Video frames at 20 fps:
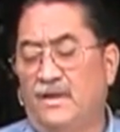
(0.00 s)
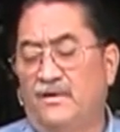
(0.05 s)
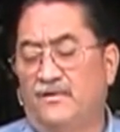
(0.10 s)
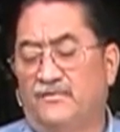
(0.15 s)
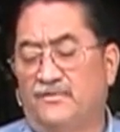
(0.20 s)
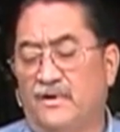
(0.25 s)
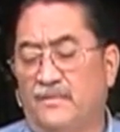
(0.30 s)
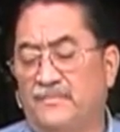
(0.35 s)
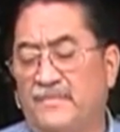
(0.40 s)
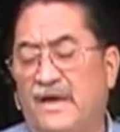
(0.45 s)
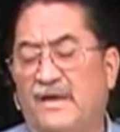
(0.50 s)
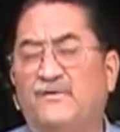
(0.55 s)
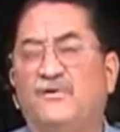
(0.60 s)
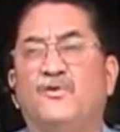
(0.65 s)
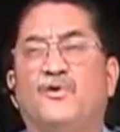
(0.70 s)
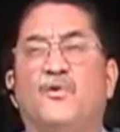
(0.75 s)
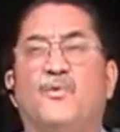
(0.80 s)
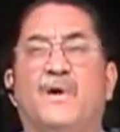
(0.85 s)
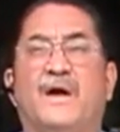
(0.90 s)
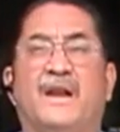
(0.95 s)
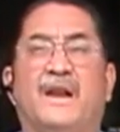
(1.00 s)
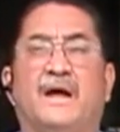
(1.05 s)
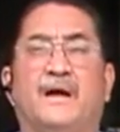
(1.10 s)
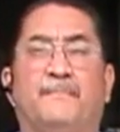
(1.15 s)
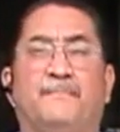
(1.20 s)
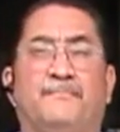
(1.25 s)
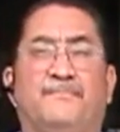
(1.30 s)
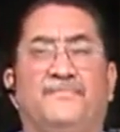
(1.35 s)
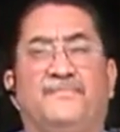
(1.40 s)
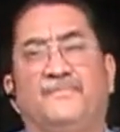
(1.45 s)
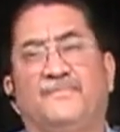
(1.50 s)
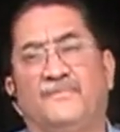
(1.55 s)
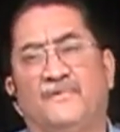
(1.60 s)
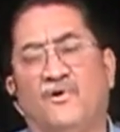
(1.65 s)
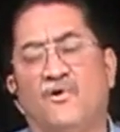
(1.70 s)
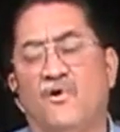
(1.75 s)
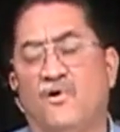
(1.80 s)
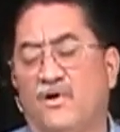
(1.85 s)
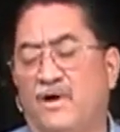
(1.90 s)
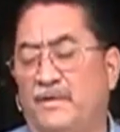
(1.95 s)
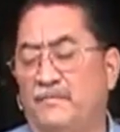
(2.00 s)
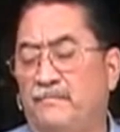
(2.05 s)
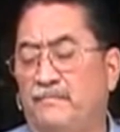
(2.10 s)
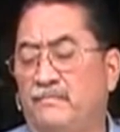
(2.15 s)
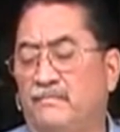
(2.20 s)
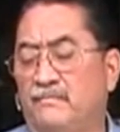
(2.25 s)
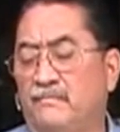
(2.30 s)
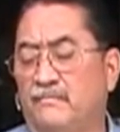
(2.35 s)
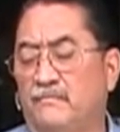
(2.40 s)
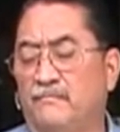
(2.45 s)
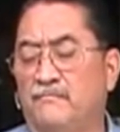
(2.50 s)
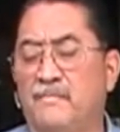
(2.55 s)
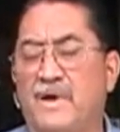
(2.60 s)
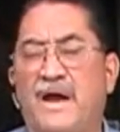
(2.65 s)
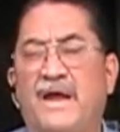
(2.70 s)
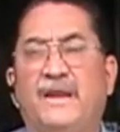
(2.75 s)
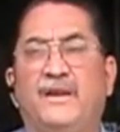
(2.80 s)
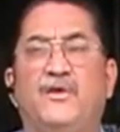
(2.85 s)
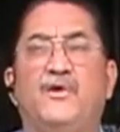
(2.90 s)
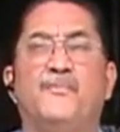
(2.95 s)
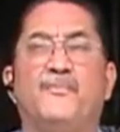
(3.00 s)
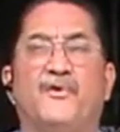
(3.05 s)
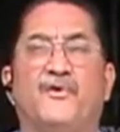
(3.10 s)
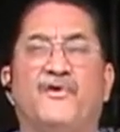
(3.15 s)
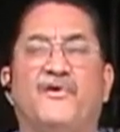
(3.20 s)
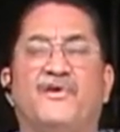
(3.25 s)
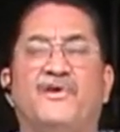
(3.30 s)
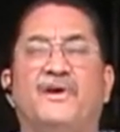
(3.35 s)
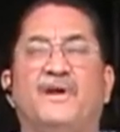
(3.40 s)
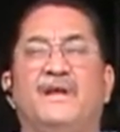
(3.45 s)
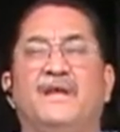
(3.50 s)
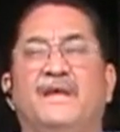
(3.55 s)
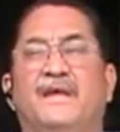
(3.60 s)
sometimes you don't want to go and buy a new board